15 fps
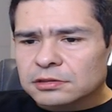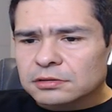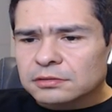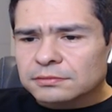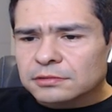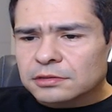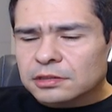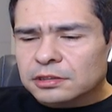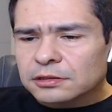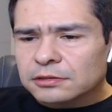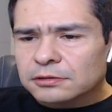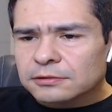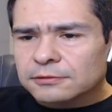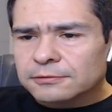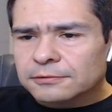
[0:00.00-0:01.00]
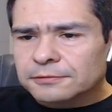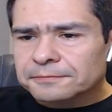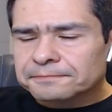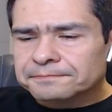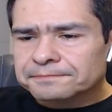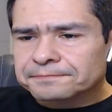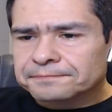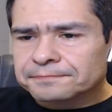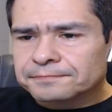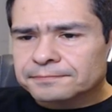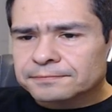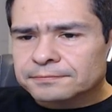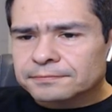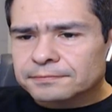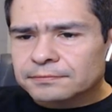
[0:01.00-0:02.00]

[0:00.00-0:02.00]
I don't know anywhere else she might have gone.